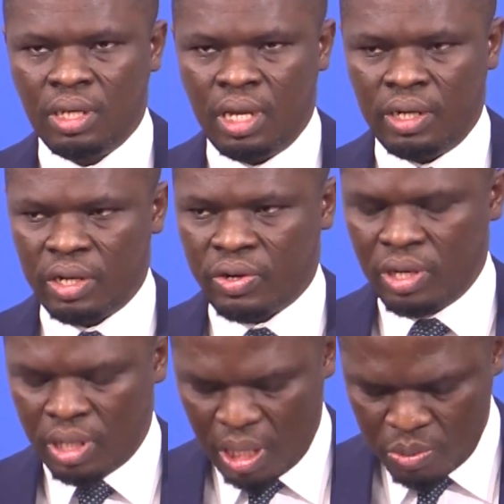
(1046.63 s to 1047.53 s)
And the
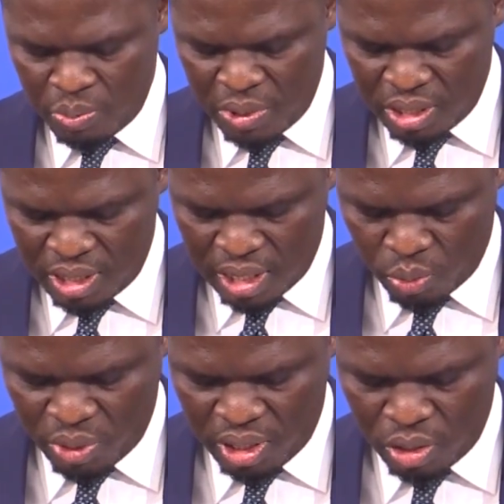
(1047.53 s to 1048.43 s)
green games means that
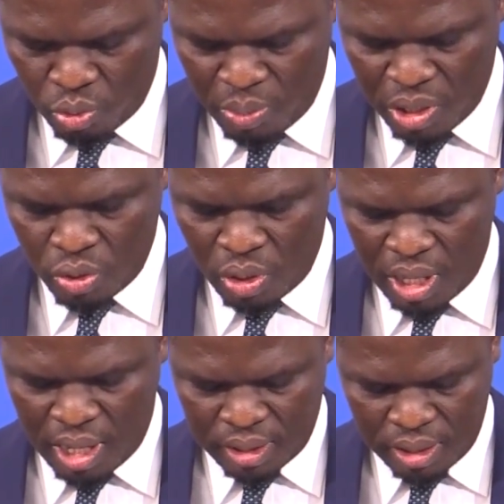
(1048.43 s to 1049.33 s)
we need to make sure
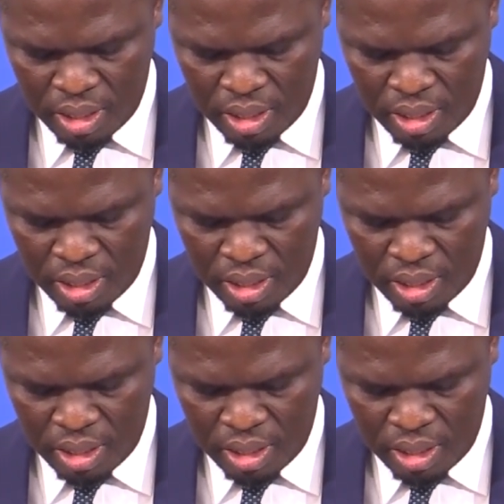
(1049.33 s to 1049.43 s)
that